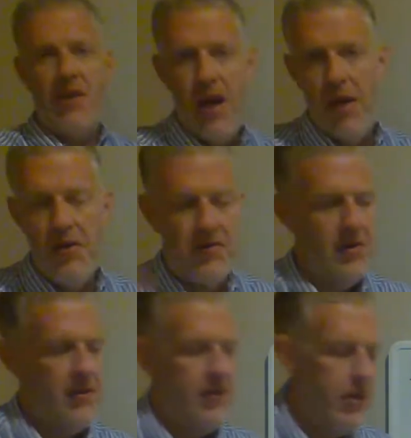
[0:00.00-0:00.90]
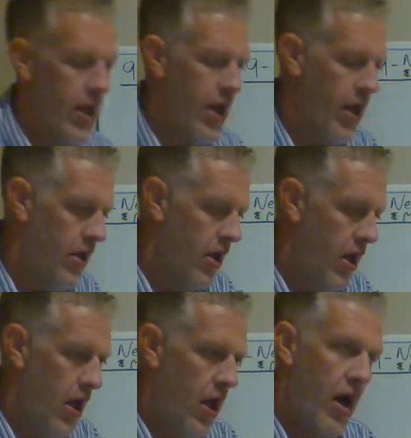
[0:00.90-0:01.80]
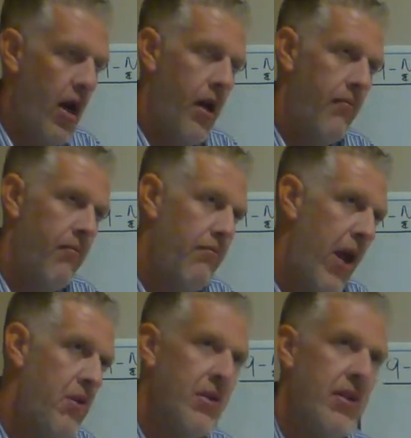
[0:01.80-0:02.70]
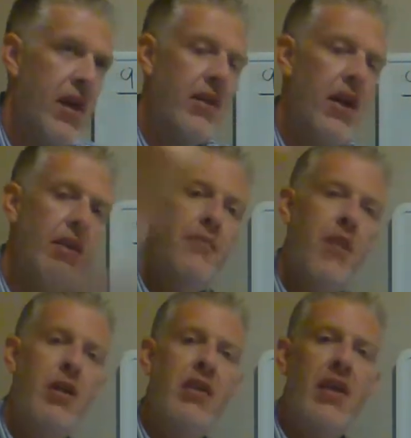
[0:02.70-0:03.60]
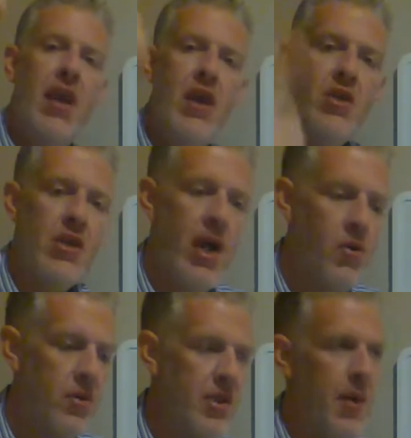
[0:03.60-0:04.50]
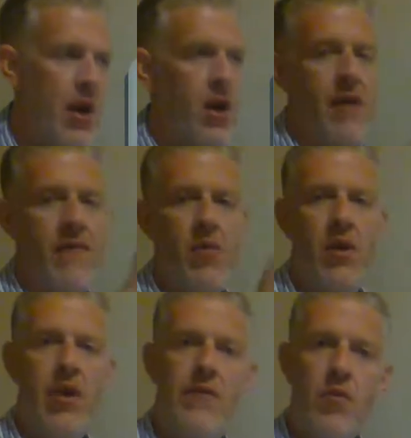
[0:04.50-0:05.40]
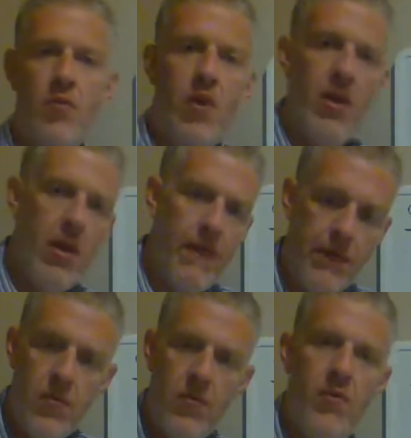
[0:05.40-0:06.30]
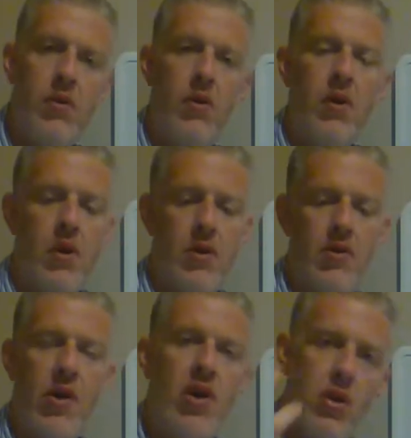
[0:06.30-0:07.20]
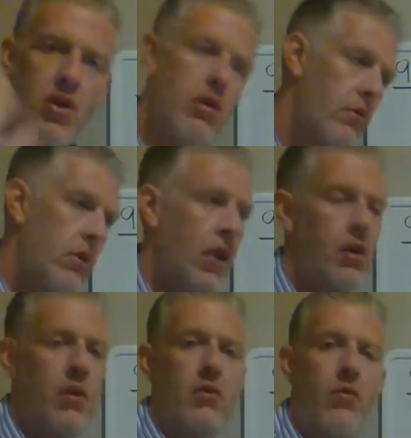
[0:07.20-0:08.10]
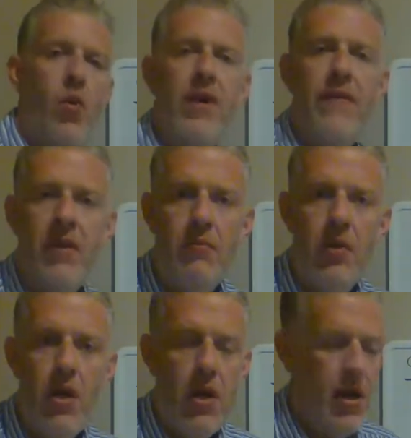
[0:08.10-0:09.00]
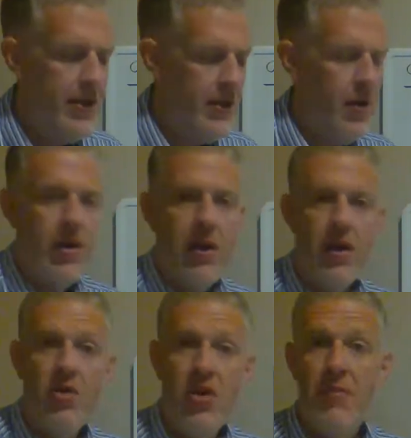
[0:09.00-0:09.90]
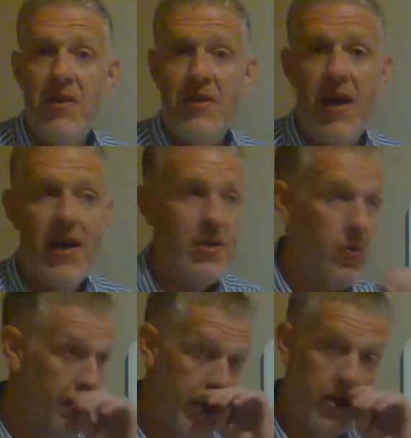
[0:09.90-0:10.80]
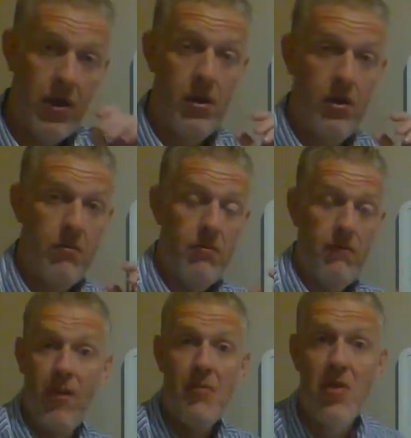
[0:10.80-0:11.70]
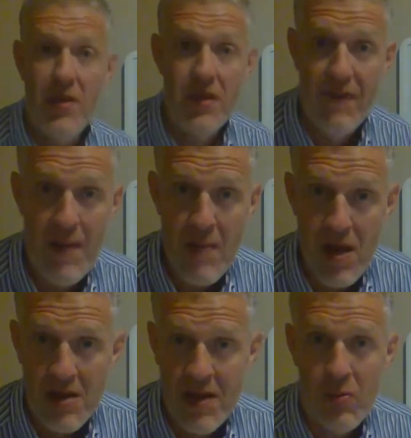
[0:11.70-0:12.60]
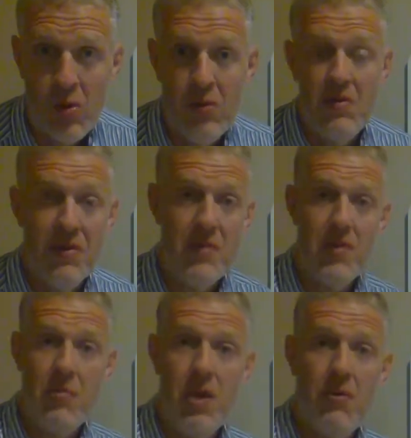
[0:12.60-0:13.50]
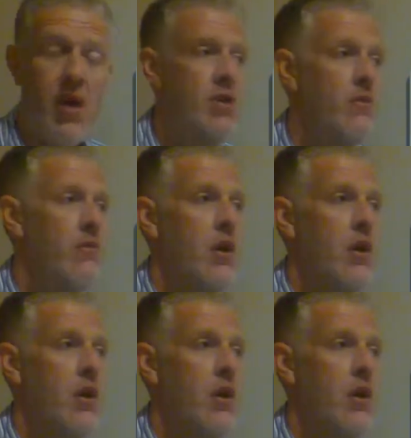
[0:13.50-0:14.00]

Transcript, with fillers: encounters this, and um, Pedro says, "Oh, to mark the occasion, I will spare everyone if you if you stranger kill one of them." And so here Jim is tasked with either very much like the fat man example, seems to me, right?